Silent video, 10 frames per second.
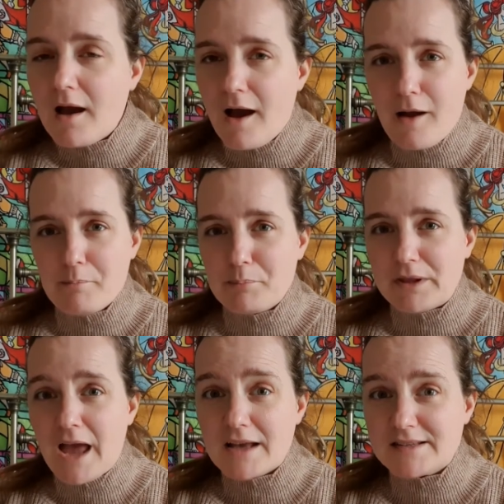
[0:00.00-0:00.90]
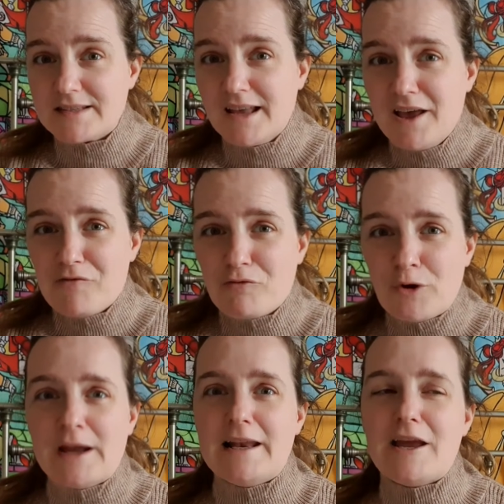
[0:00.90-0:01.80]
Um, but yes,
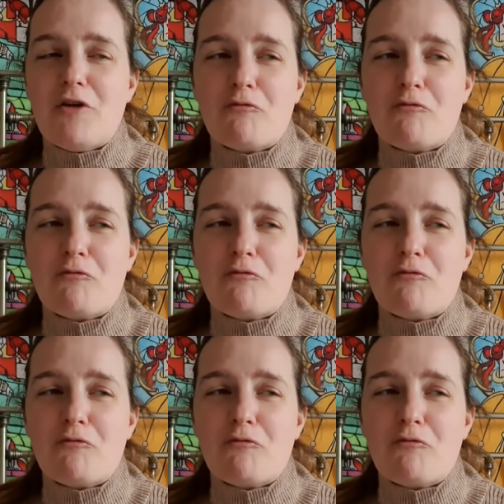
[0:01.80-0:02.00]
really,